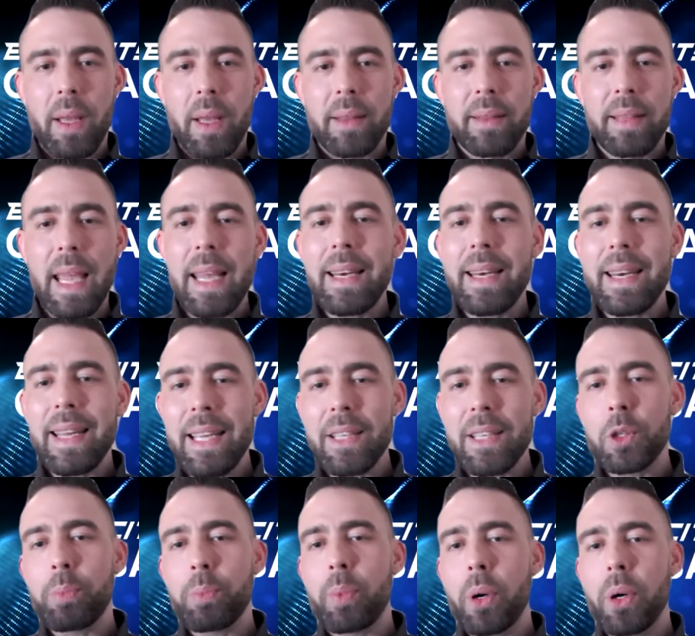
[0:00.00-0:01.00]
they need
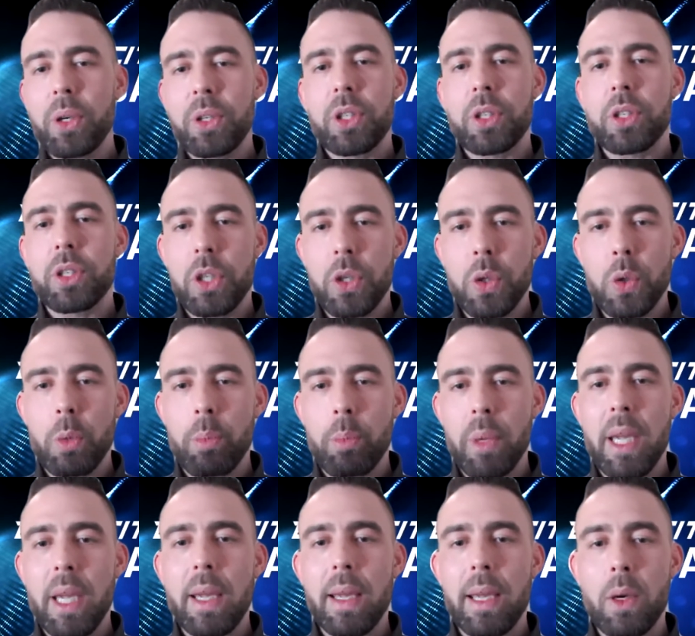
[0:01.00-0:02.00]
to purchase UME
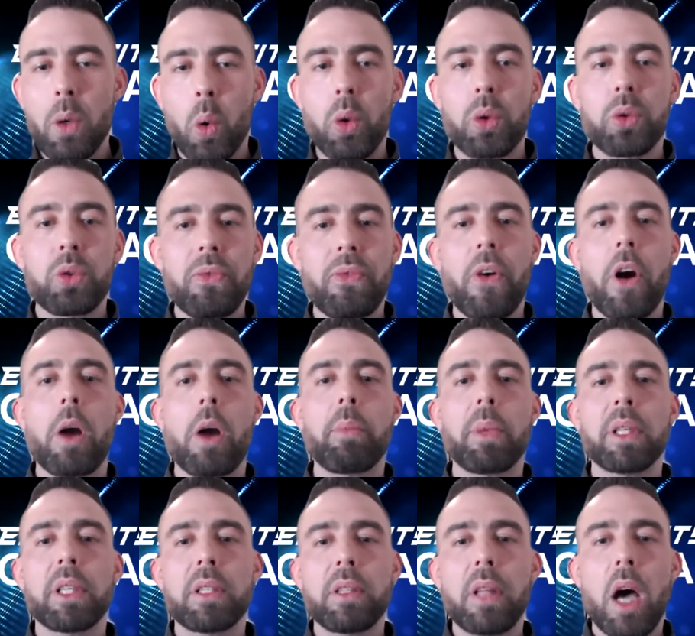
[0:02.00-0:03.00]
in order to farm
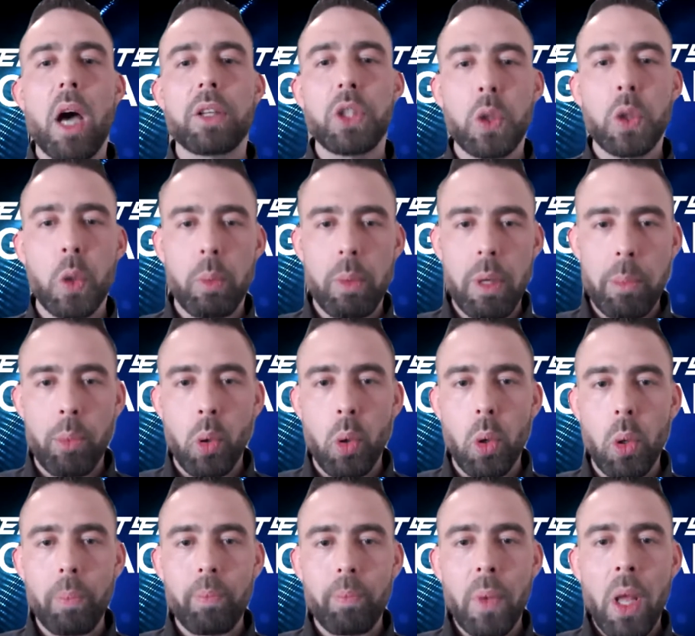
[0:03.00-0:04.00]
in the non-UME
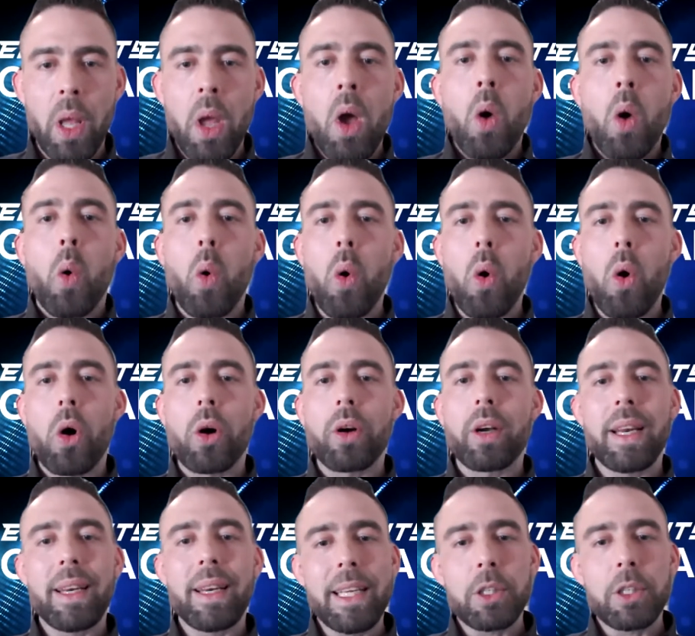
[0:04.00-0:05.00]
pool, or
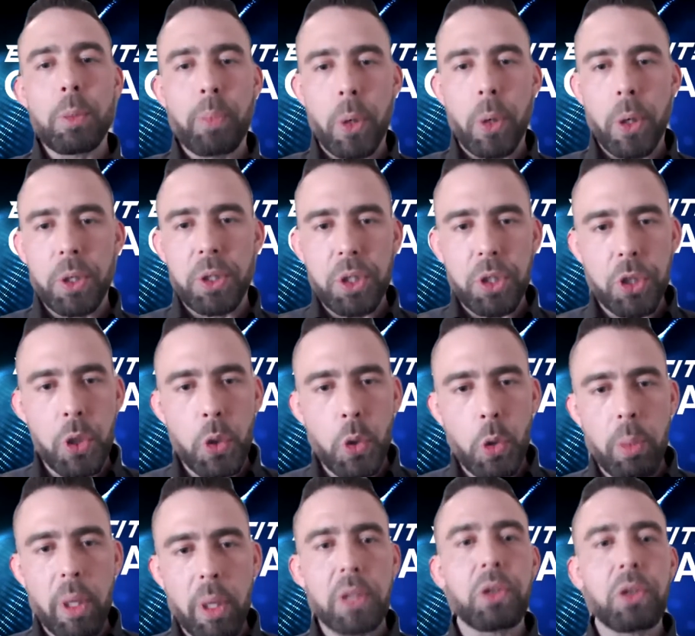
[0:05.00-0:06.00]
they need to purchase
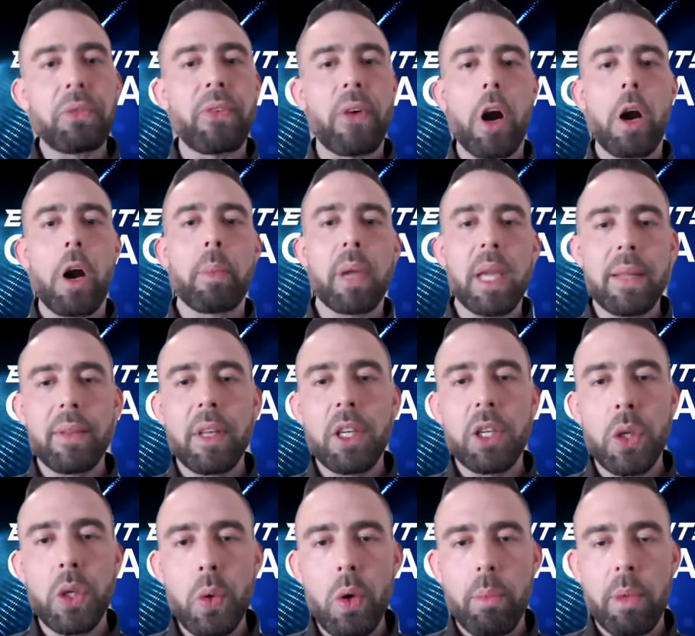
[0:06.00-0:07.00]
UME to farm in the
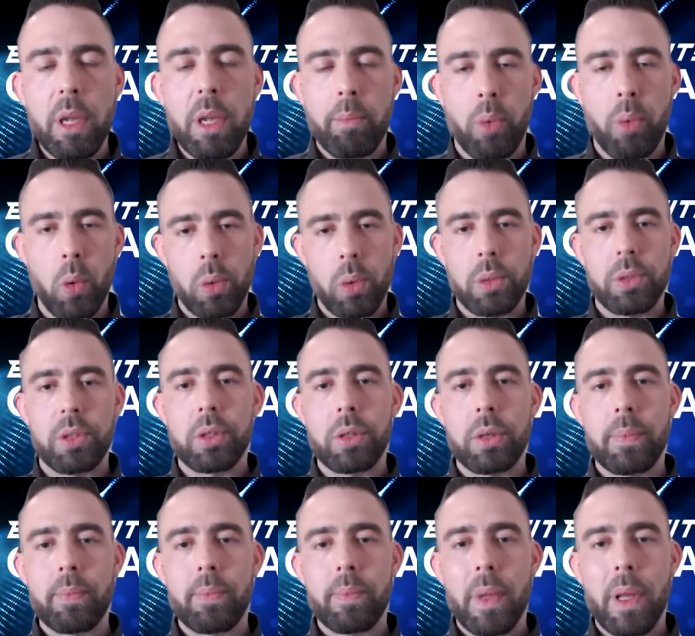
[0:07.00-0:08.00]
UME pools.
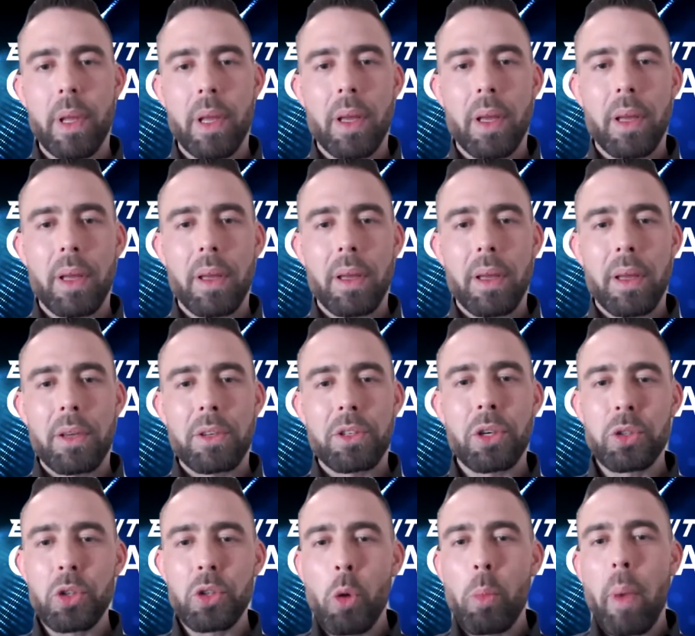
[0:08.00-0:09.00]

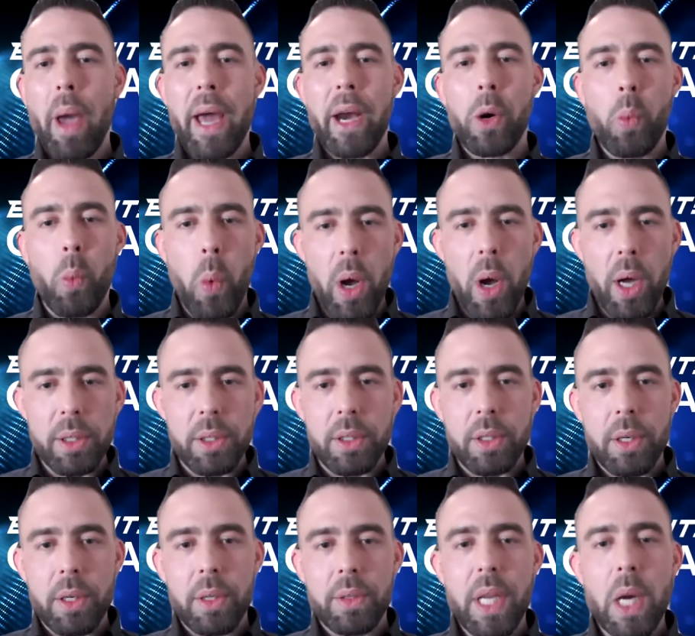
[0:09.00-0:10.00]
So no matter what,
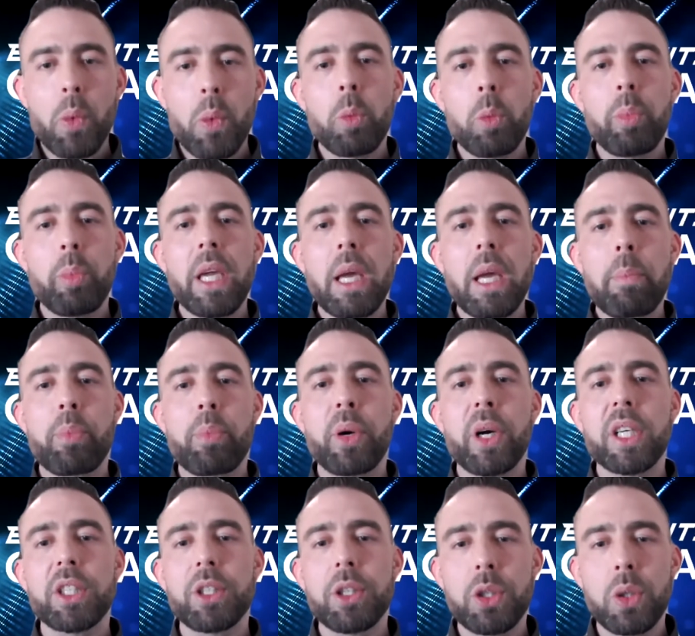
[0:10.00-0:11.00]
there will be a
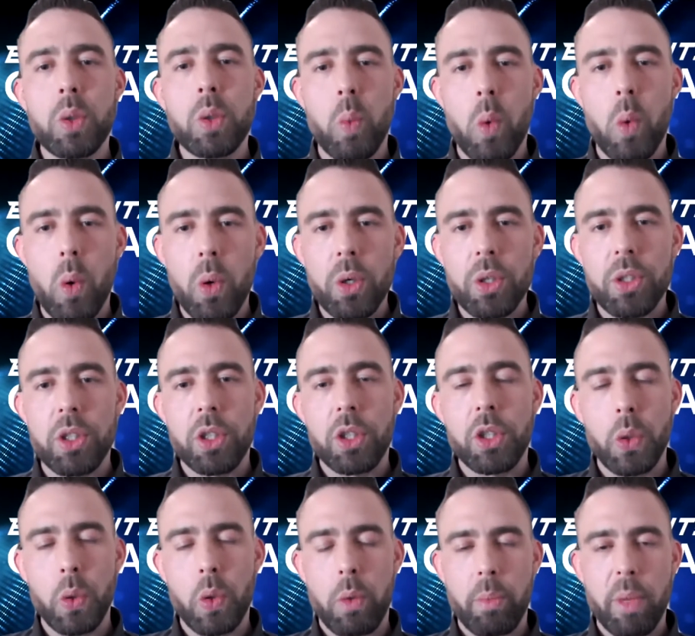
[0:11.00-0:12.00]
pressure towards
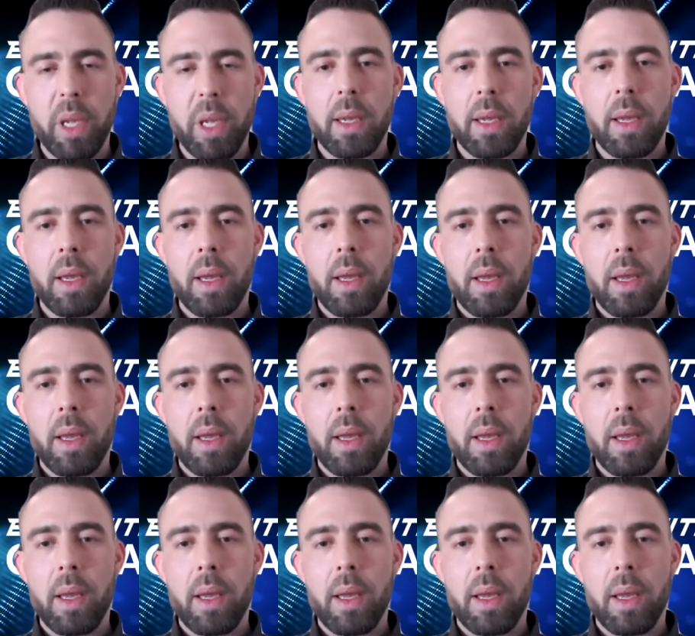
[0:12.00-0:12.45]
UME.